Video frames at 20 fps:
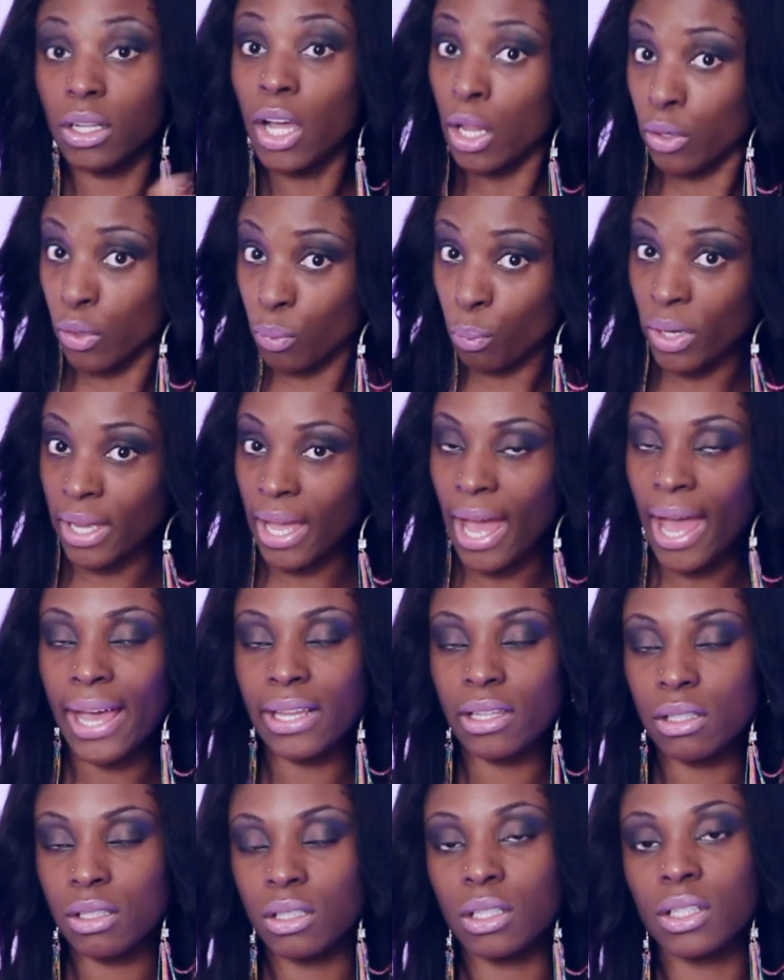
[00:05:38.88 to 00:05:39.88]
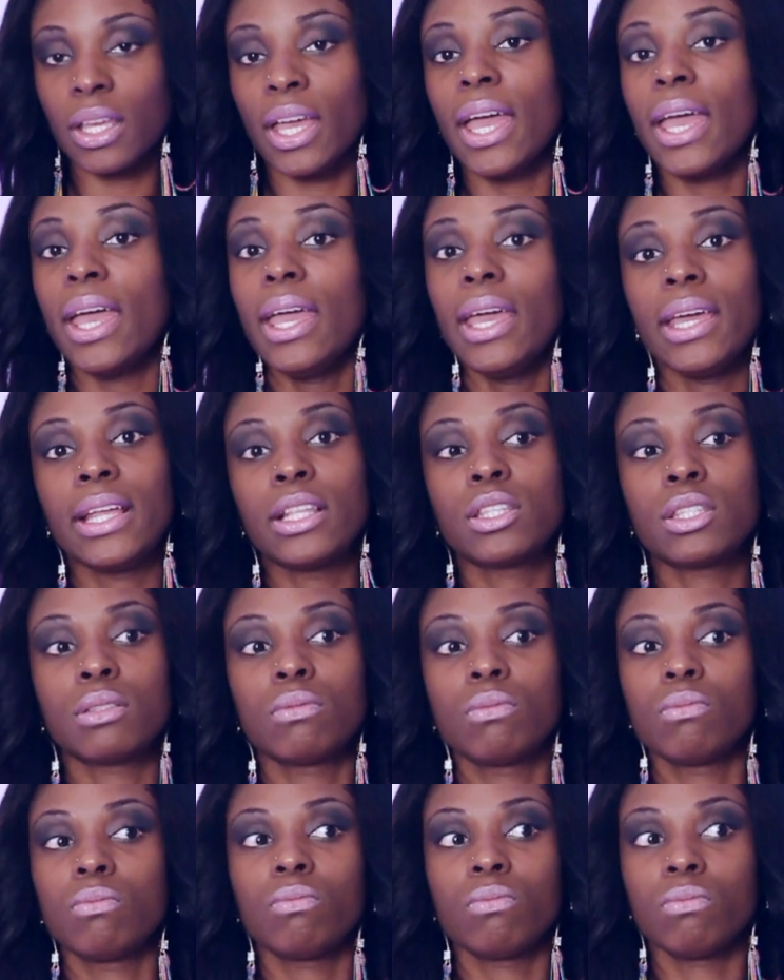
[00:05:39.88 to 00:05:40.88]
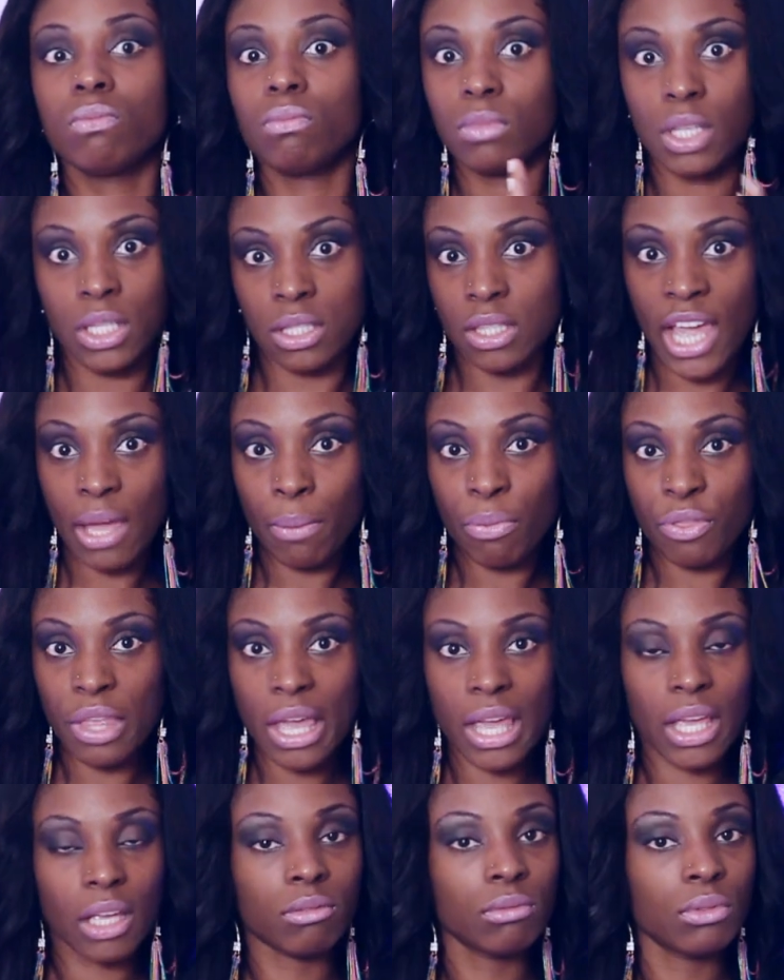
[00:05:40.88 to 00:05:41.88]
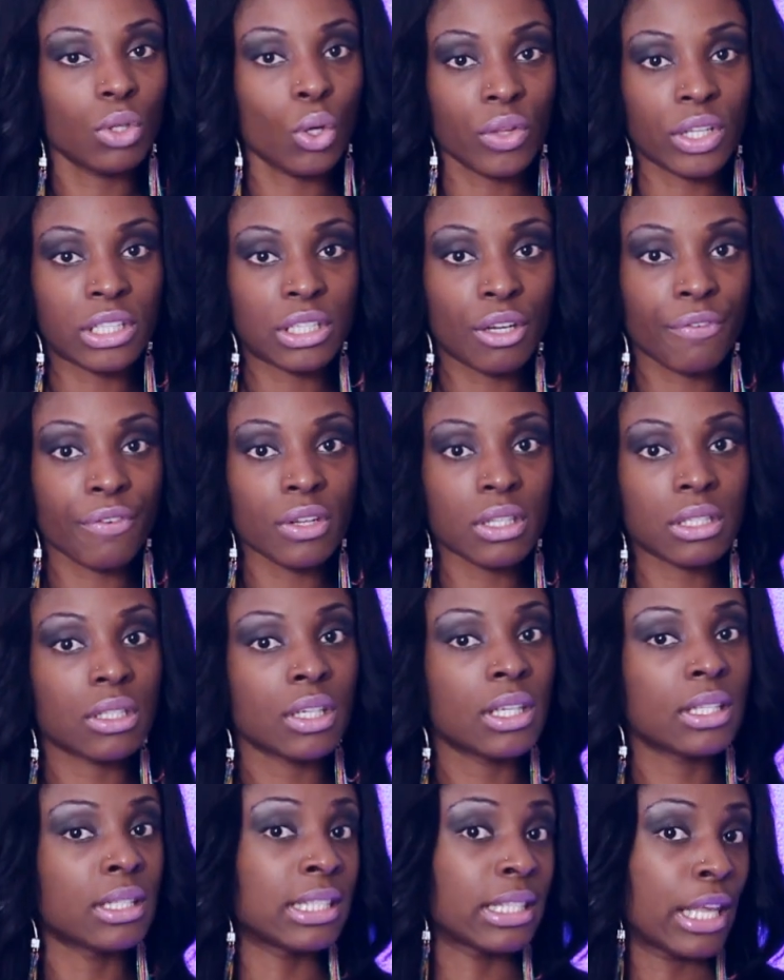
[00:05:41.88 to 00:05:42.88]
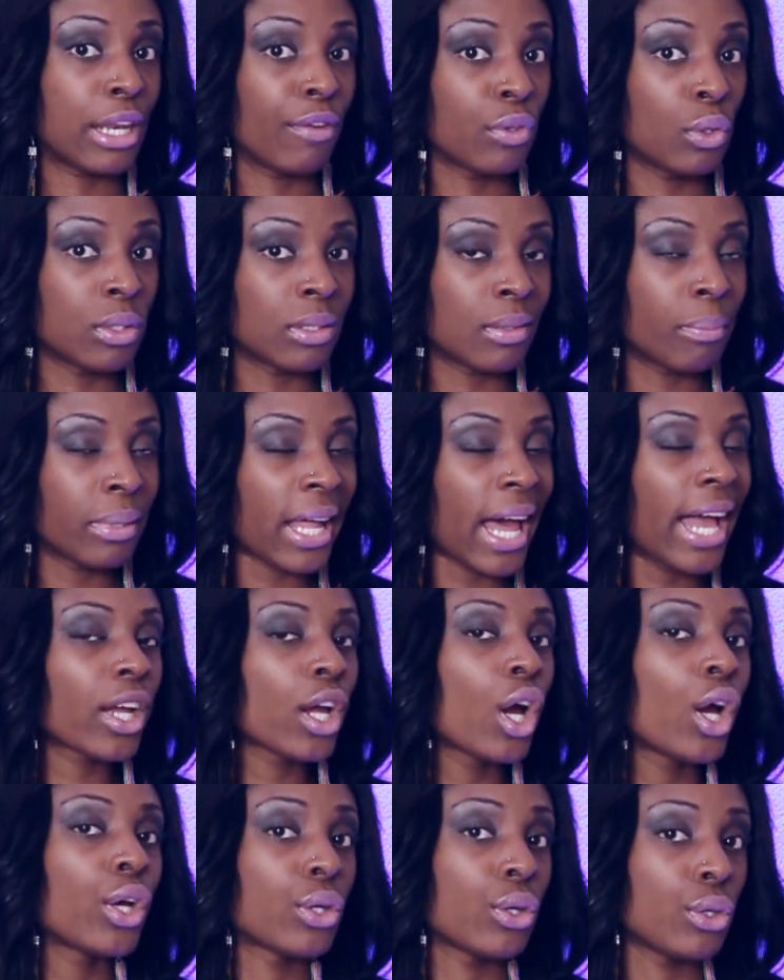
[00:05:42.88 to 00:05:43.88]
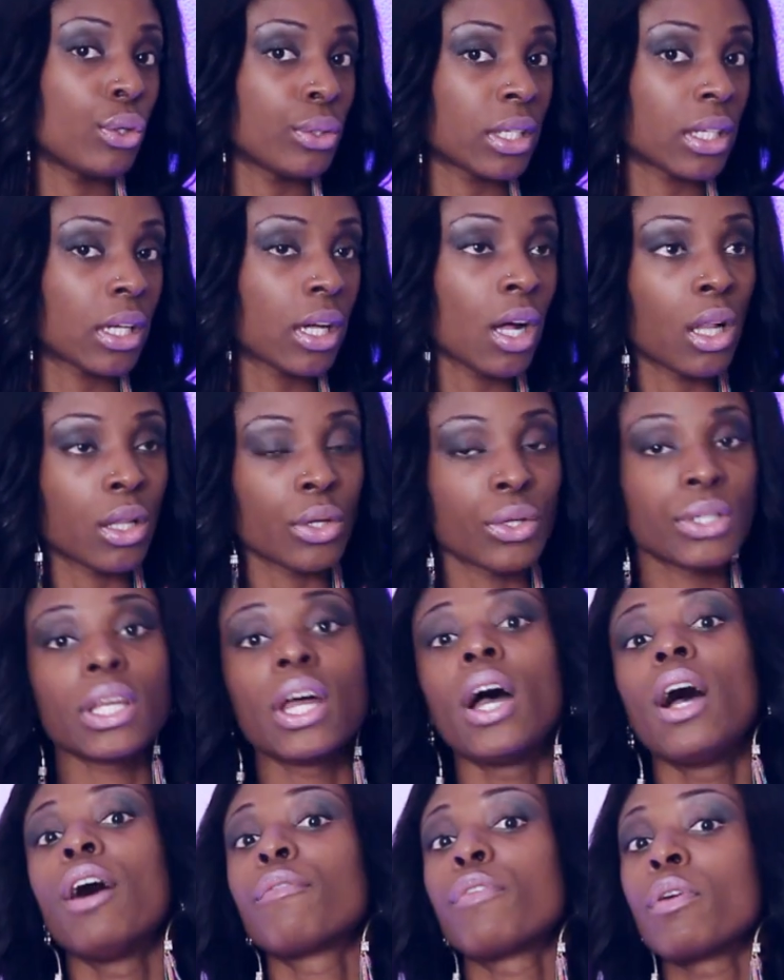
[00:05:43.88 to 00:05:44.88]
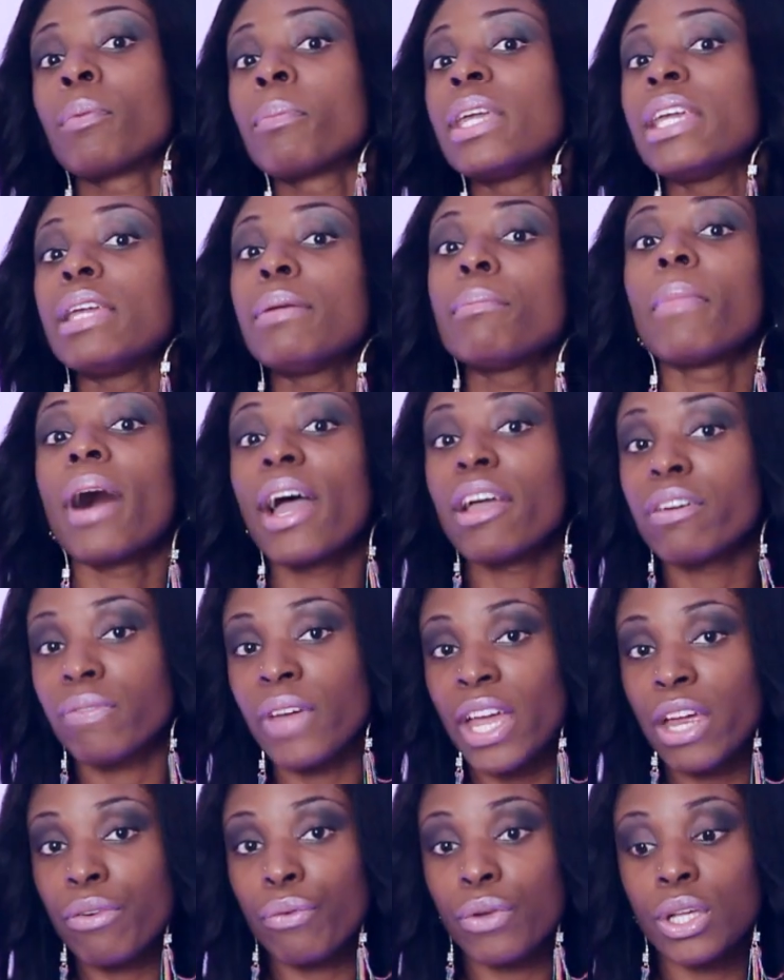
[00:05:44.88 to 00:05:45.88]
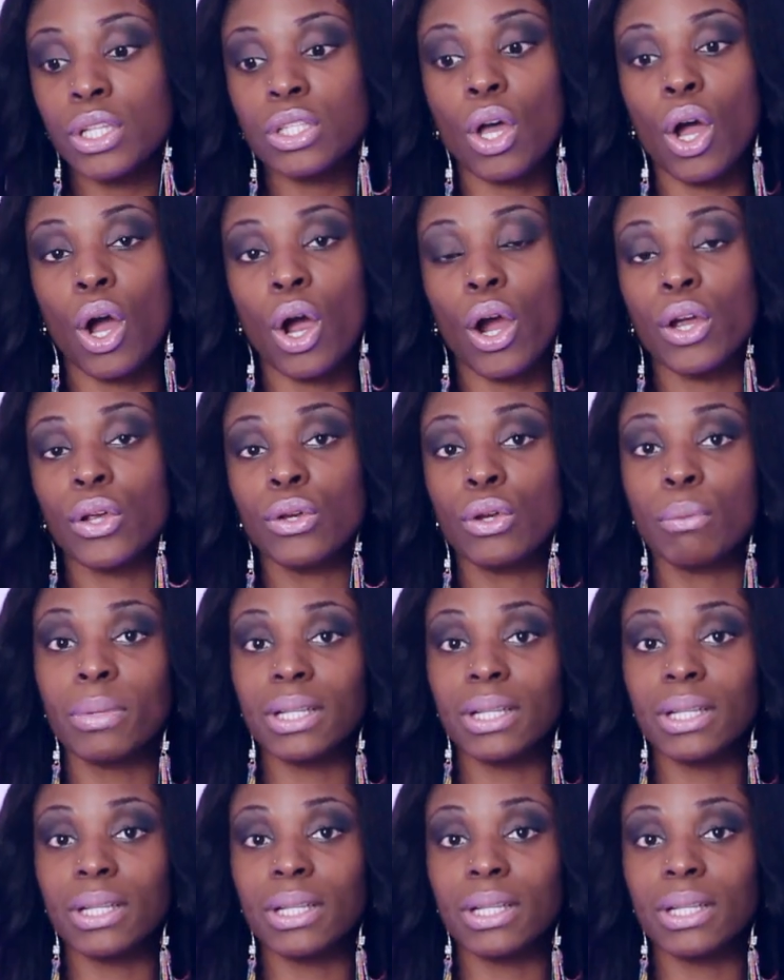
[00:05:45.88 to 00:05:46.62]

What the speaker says: colored wing-eyed look, it's the same thing. Only difference is instead of using black, you're using colors. For me, my favorites are your